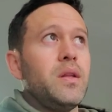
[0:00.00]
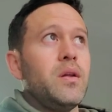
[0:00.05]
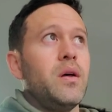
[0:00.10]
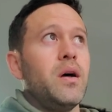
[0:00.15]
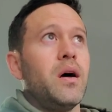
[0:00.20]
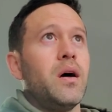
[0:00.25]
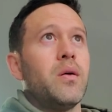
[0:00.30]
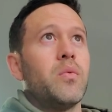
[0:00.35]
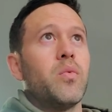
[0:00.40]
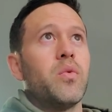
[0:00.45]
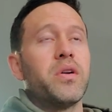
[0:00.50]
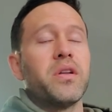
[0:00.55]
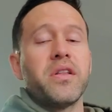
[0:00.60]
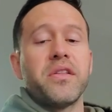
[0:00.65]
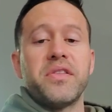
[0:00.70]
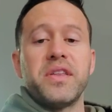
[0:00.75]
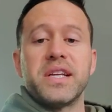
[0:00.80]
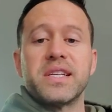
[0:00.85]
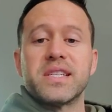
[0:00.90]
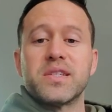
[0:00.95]
Uh, one of the
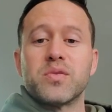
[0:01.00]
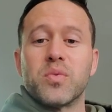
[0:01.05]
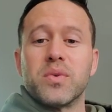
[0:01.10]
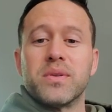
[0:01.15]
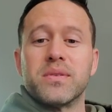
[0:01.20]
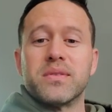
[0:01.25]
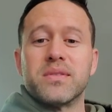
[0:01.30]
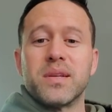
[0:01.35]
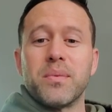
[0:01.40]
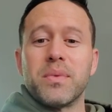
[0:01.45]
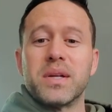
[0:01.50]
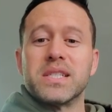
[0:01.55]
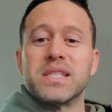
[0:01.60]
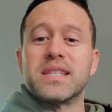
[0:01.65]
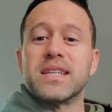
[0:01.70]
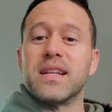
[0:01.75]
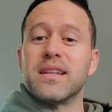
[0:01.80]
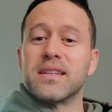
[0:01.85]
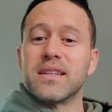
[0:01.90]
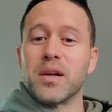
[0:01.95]
things is when somebody's
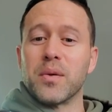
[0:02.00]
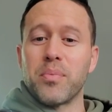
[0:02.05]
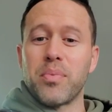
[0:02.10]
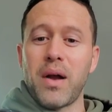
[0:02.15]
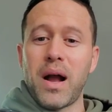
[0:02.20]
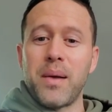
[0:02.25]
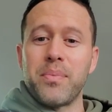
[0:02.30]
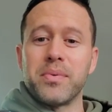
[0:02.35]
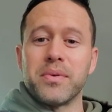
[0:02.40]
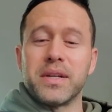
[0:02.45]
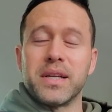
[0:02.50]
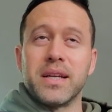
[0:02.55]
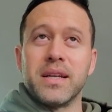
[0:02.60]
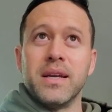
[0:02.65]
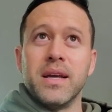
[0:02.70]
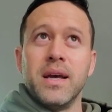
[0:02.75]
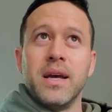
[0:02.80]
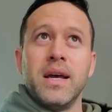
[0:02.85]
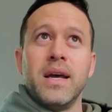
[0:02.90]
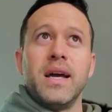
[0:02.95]
selling their property
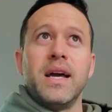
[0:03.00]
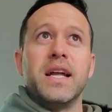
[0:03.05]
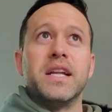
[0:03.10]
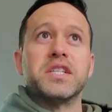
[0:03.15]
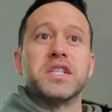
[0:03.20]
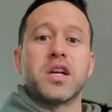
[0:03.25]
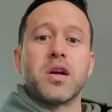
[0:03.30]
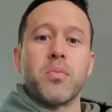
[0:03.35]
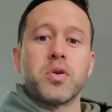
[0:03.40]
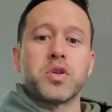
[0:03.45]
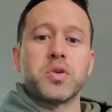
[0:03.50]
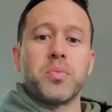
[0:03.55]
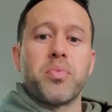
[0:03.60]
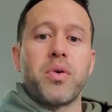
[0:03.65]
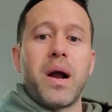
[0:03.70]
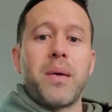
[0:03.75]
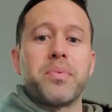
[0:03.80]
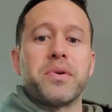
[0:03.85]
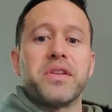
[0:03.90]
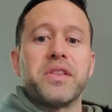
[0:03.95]
and it's a commercial
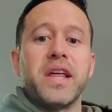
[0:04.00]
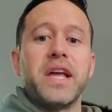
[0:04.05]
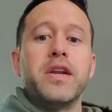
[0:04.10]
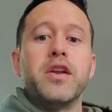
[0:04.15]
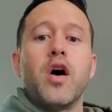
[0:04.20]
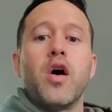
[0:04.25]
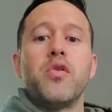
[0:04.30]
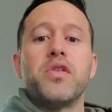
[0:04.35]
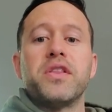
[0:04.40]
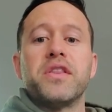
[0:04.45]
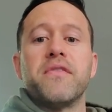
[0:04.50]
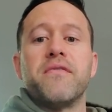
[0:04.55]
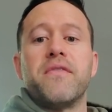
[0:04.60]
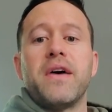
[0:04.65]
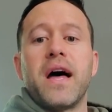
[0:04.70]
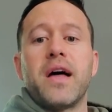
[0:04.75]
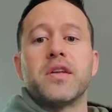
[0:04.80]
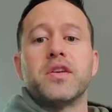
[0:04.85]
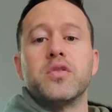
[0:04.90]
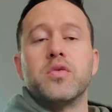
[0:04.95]
property, they know that the
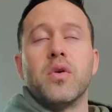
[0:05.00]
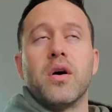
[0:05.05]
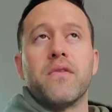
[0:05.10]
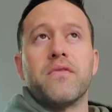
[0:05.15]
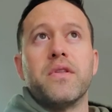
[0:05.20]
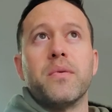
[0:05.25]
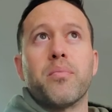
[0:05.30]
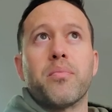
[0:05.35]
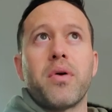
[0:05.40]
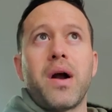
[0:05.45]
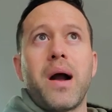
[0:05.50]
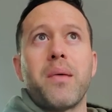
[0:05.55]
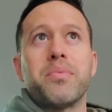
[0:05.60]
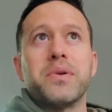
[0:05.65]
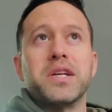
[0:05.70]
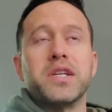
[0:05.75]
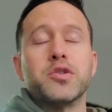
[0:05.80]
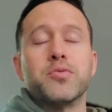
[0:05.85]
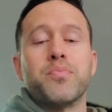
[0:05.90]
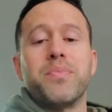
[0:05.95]
value of the
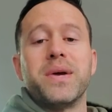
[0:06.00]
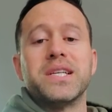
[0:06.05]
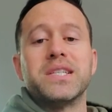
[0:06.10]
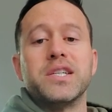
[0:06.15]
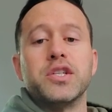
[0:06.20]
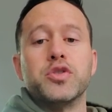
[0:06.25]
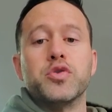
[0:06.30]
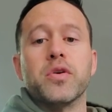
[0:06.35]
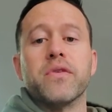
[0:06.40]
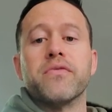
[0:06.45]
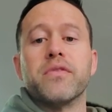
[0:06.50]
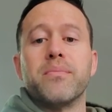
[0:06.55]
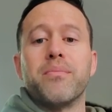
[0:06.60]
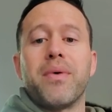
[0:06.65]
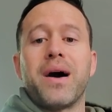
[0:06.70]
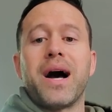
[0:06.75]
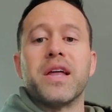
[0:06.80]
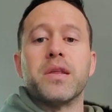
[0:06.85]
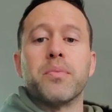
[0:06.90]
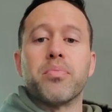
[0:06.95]
property is basically driven
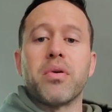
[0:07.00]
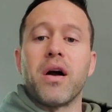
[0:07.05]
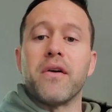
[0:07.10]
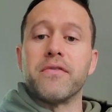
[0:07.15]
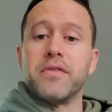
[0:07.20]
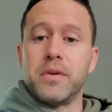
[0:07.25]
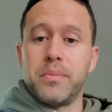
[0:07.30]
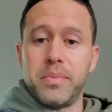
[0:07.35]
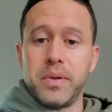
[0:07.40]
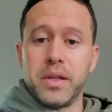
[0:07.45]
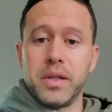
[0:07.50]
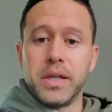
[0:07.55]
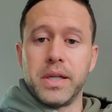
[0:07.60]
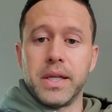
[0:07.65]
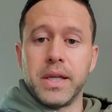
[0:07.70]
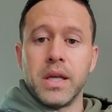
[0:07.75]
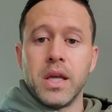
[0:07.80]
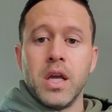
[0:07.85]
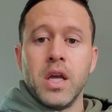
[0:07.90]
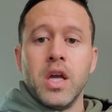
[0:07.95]
by the
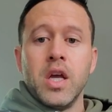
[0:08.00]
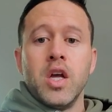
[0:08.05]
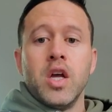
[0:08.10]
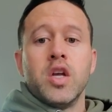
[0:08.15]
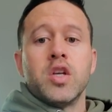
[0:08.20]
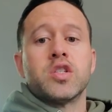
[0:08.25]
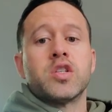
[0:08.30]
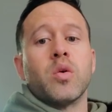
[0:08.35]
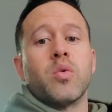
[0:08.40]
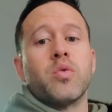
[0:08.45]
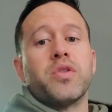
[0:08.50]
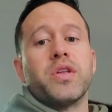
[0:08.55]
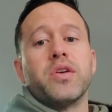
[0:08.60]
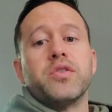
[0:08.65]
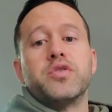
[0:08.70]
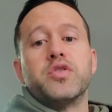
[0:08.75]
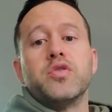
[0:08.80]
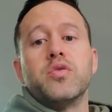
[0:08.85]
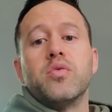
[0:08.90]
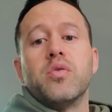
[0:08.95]
profitability. So
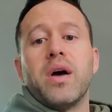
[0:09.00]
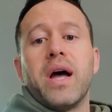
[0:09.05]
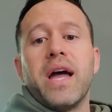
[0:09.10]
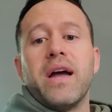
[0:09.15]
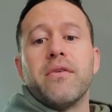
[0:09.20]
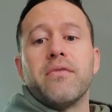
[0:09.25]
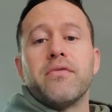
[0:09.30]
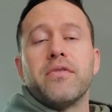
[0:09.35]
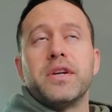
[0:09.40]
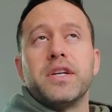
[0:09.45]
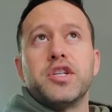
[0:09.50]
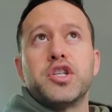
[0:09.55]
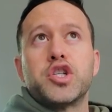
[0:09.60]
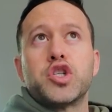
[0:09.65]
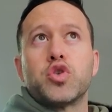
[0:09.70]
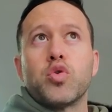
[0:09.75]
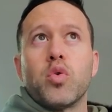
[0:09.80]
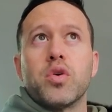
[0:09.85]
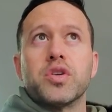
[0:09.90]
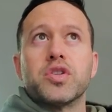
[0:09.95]
they'll do every
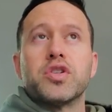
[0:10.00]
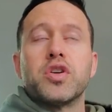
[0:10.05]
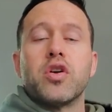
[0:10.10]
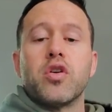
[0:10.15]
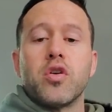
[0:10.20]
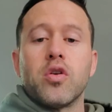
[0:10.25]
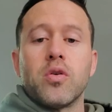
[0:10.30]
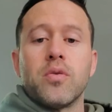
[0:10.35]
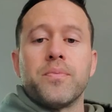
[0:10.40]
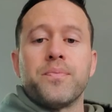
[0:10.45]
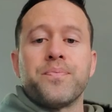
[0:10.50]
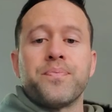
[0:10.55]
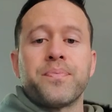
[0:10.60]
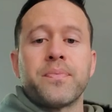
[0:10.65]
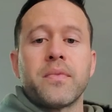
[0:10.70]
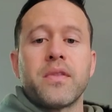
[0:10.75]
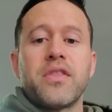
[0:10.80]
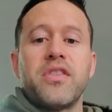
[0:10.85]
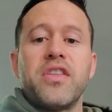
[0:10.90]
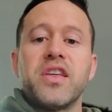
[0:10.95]
short term
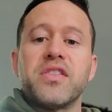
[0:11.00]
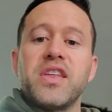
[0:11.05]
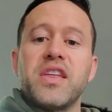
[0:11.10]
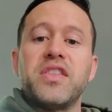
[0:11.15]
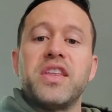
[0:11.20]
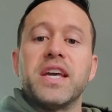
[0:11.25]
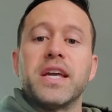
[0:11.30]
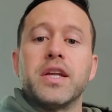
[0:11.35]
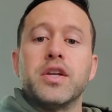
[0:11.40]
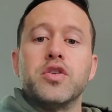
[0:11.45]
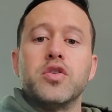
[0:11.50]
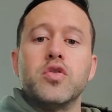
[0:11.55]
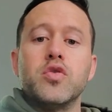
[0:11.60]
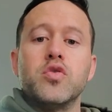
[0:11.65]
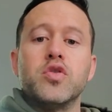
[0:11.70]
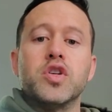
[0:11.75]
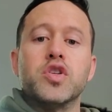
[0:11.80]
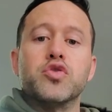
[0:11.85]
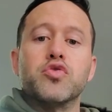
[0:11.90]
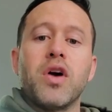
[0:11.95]
thing that they can
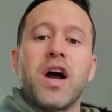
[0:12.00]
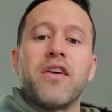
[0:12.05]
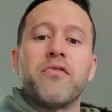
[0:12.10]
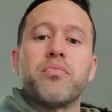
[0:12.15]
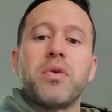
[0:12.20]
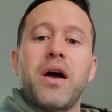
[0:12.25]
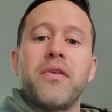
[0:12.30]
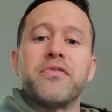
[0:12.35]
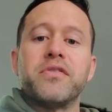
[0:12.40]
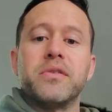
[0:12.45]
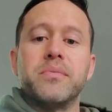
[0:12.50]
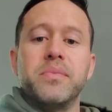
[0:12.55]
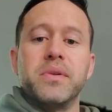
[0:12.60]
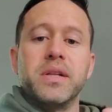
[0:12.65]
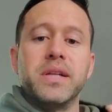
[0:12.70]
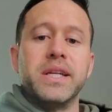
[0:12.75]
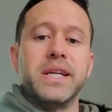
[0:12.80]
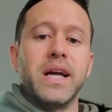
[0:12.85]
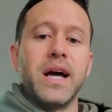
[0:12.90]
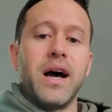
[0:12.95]
do to drive
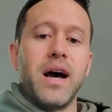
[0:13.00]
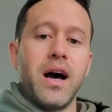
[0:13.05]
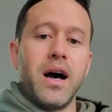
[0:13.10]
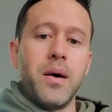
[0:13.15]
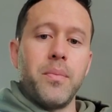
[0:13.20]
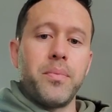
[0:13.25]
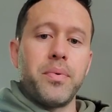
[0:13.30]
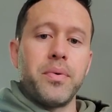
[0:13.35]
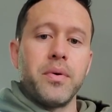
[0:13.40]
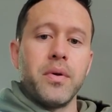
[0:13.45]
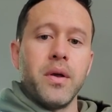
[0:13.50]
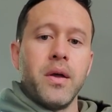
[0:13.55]
profitability up,